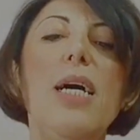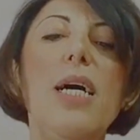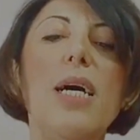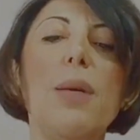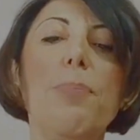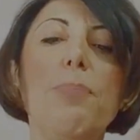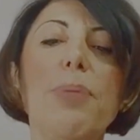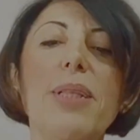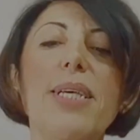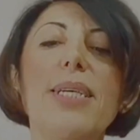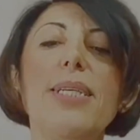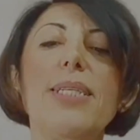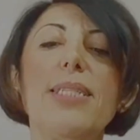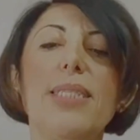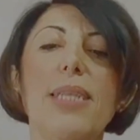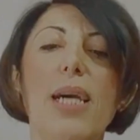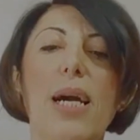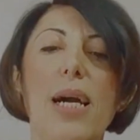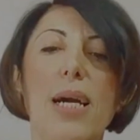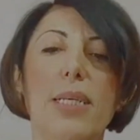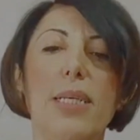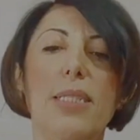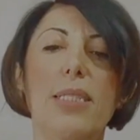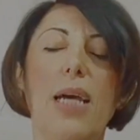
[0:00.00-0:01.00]
Please,
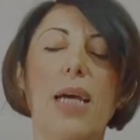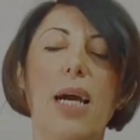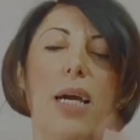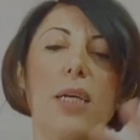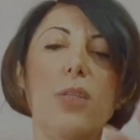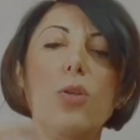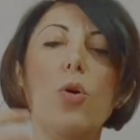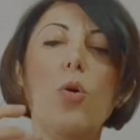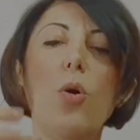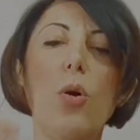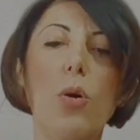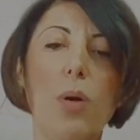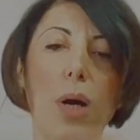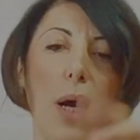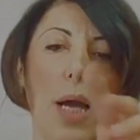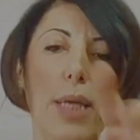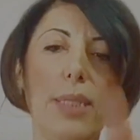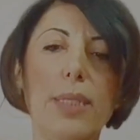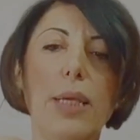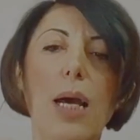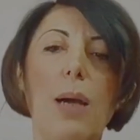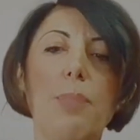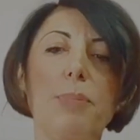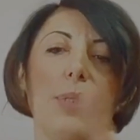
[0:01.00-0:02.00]
guys, I know
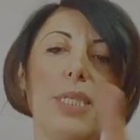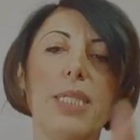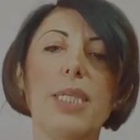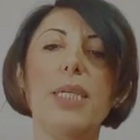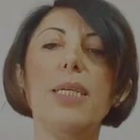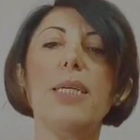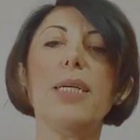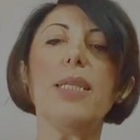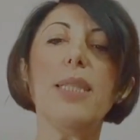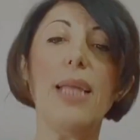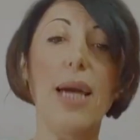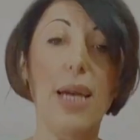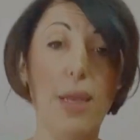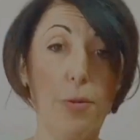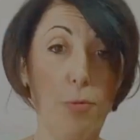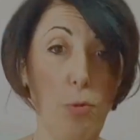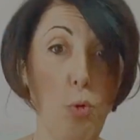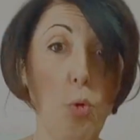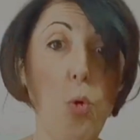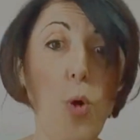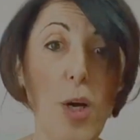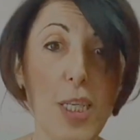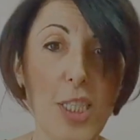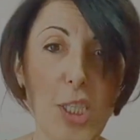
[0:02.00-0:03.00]
I'm seeing a lot of
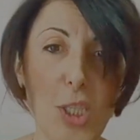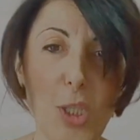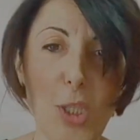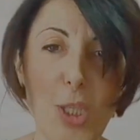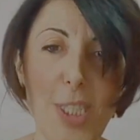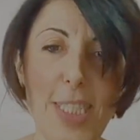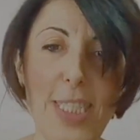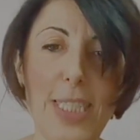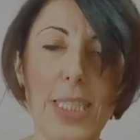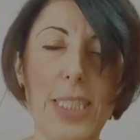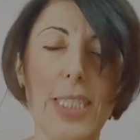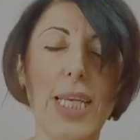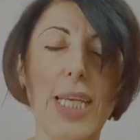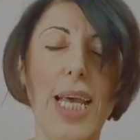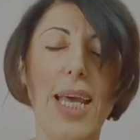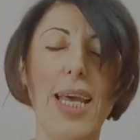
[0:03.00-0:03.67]
questions,